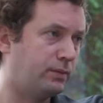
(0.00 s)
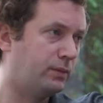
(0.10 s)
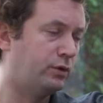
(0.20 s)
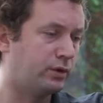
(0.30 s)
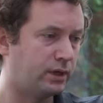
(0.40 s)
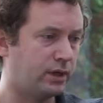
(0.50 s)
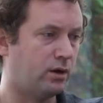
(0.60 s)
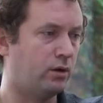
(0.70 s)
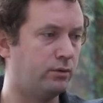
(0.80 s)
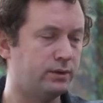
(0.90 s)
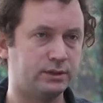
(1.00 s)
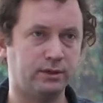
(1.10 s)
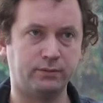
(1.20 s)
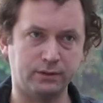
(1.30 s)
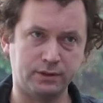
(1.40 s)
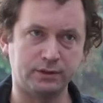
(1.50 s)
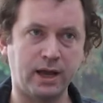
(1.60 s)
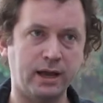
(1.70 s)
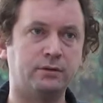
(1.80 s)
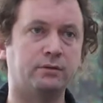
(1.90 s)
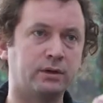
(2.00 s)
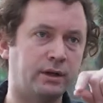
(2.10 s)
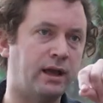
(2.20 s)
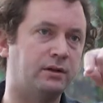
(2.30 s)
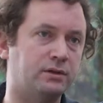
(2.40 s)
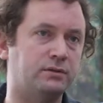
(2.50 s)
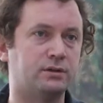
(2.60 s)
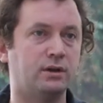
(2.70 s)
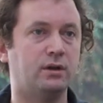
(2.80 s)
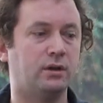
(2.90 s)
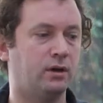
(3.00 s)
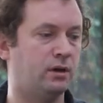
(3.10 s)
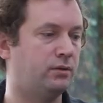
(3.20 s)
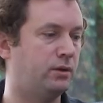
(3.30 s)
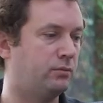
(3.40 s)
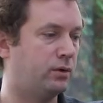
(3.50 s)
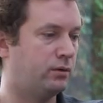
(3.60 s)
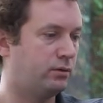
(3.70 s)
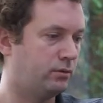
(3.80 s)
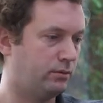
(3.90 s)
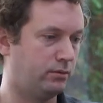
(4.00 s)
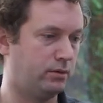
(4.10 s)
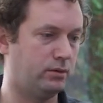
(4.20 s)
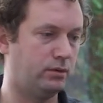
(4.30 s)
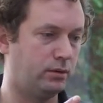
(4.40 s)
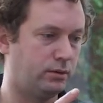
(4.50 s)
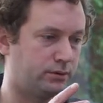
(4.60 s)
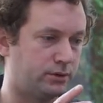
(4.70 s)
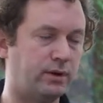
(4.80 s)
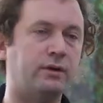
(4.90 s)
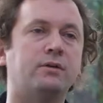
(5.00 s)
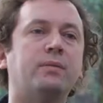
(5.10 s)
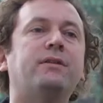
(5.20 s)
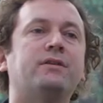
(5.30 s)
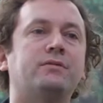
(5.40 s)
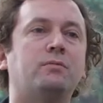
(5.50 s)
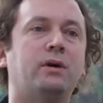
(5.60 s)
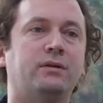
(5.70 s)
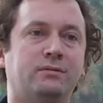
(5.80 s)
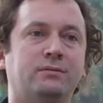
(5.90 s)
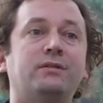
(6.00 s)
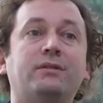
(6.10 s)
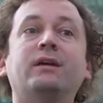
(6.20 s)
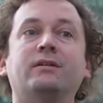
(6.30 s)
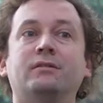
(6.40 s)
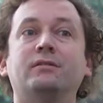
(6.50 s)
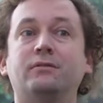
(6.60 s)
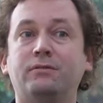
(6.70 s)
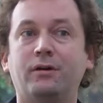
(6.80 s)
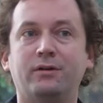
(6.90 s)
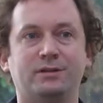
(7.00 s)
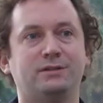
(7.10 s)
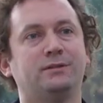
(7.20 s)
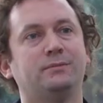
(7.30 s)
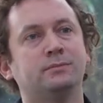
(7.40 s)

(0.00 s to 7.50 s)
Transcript: looking at all these different societal connections that were surrounded by this one thing, the forest.